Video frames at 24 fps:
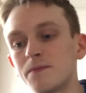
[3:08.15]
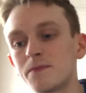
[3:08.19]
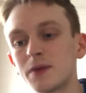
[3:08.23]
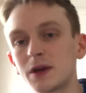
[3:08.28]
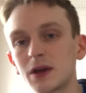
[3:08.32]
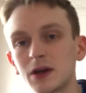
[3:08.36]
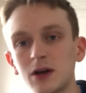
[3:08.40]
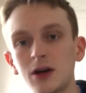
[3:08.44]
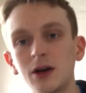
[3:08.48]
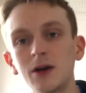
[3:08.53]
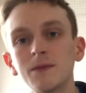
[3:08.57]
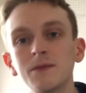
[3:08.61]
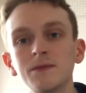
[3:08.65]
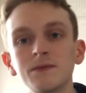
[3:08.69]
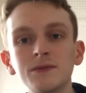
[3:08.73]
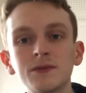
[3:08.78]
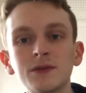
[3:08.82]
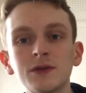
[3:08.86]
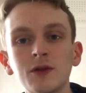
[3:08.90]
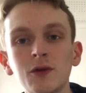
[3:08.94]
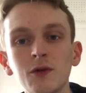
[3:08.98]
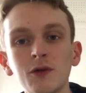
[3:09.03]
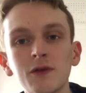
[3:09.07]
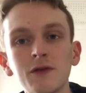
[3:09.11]
become
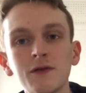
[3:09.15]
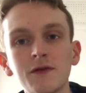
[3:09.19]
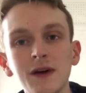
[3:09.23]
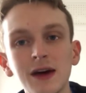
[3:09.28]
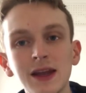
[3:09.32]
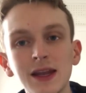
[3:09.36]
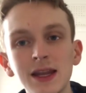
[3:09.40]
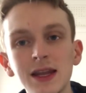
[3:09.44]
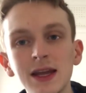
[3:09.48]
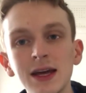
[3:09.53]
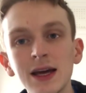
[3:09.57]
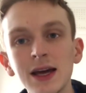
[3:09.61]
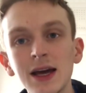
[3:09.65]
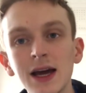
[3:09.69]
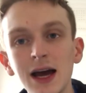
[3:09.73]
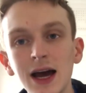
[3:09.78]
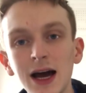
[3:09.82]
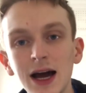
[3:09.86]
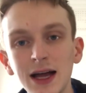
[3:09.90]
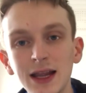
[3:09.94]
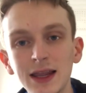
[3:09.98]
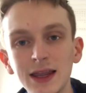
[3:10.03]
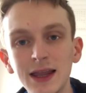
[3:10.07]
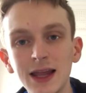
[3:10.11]
too thin,
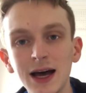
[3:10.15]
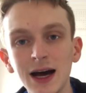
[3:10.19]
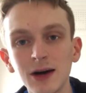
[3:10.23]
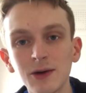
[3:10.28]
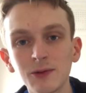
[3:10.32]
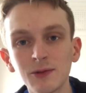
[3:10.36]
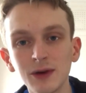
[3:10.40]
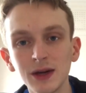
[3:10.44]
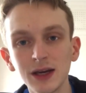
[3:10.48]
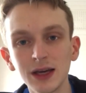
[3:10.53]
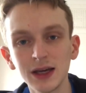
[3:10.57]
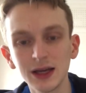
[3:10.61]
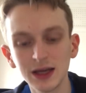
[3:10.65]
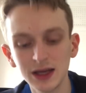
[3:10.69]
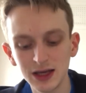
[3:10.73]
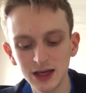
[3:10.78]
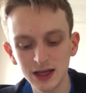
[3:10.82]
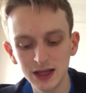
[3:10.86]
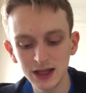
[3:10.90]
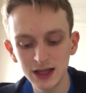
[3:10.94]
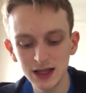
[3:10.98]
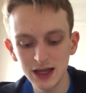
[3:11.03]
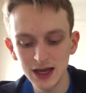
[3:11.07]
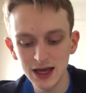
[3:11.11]
and that way
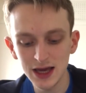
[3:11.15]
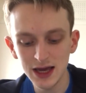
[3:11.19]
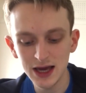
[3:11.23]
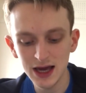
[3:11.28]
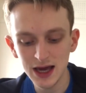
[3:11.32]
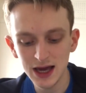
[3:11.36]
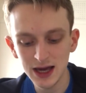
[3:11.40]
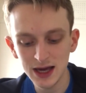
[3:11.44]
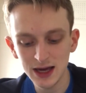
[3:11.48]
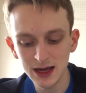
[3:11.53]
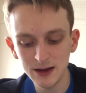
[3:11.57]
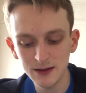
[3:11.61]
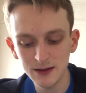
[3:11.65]
they